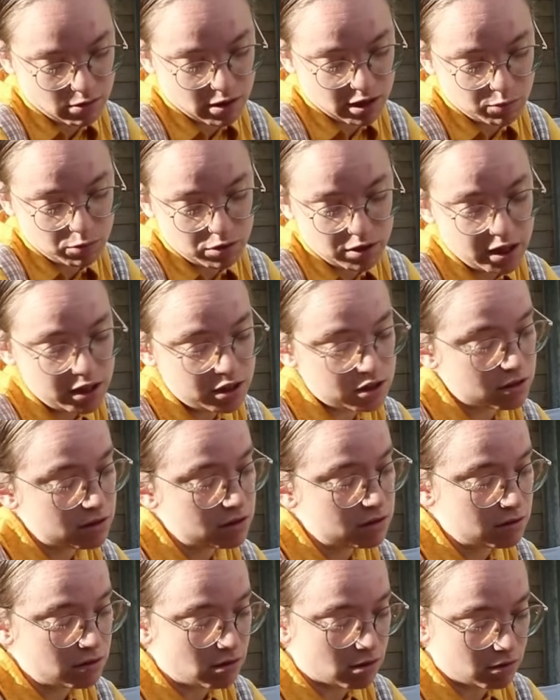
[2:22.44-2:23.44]
no
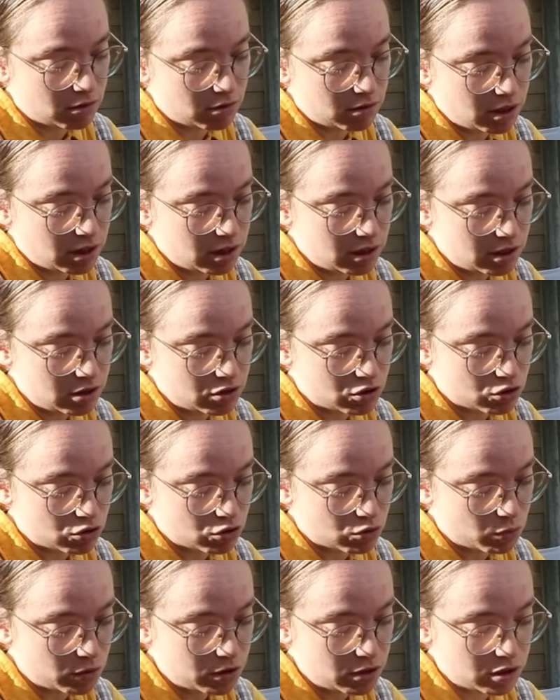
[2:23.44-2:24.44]
explanation other than I
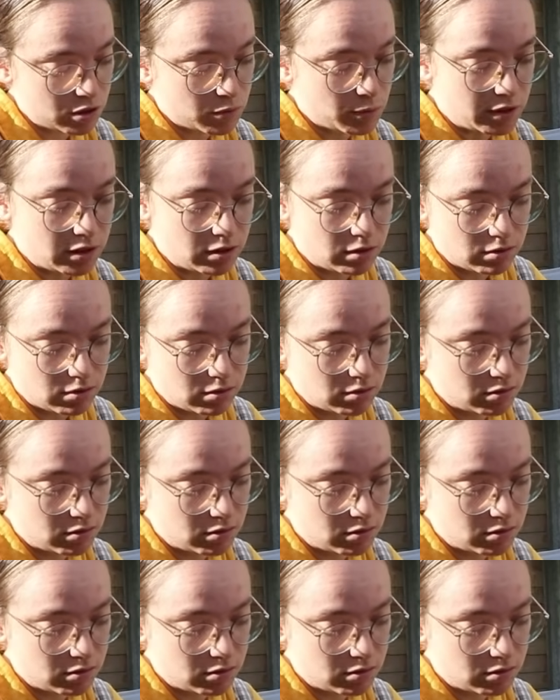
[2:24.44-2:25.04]
just want to spin.